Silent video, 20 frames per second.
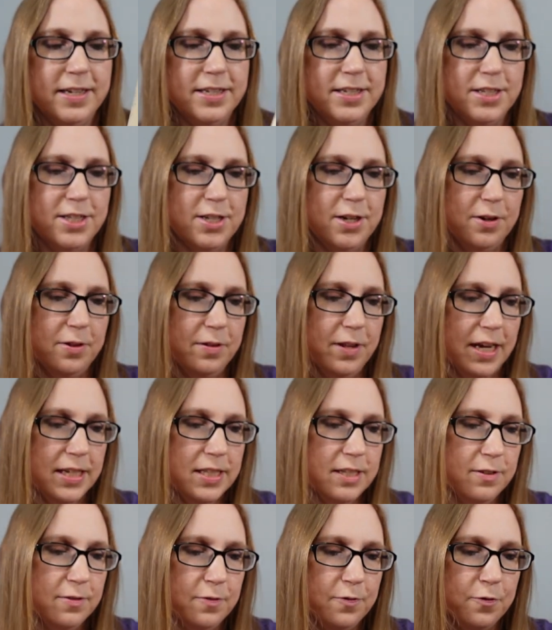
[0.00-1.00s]
So
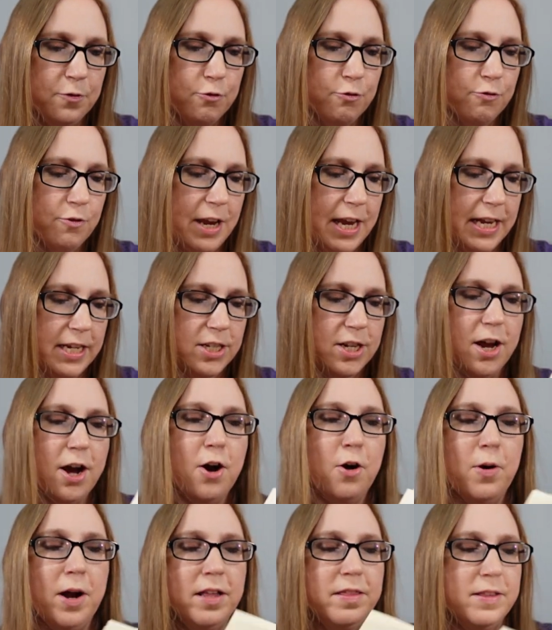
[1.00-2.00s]
lots of great,
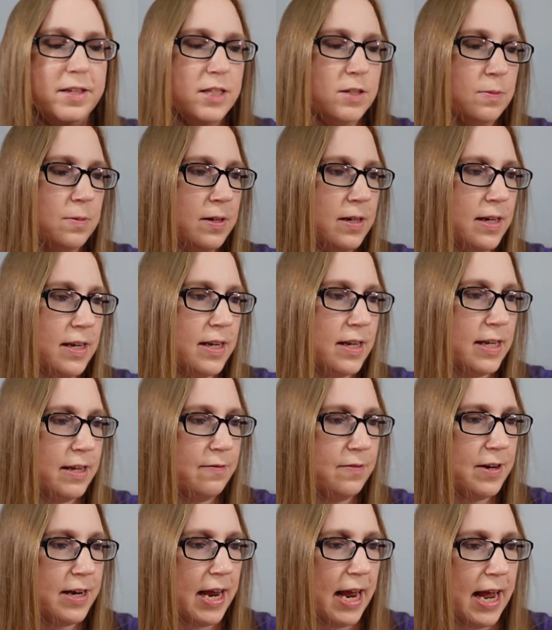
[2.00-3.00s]
oh, and this one
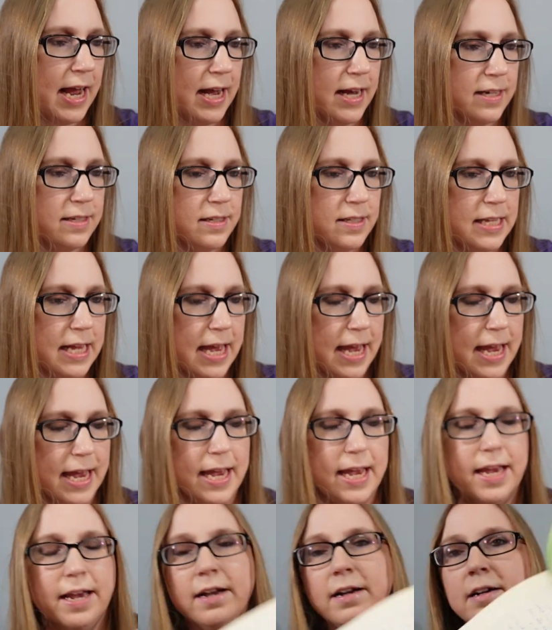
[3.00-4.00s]
even has
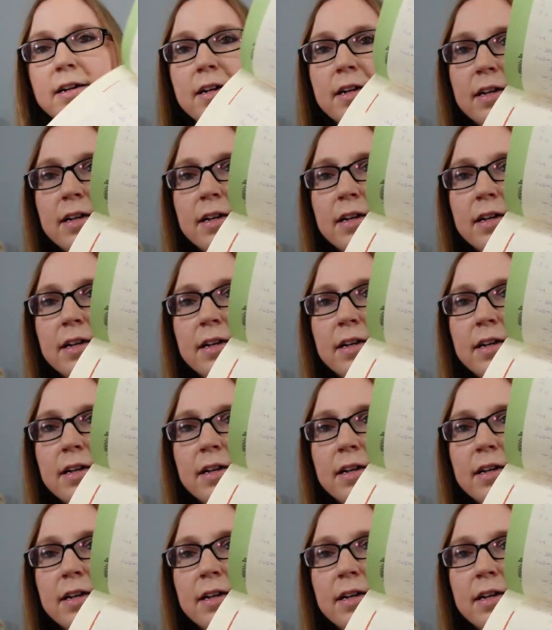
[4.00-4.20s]
a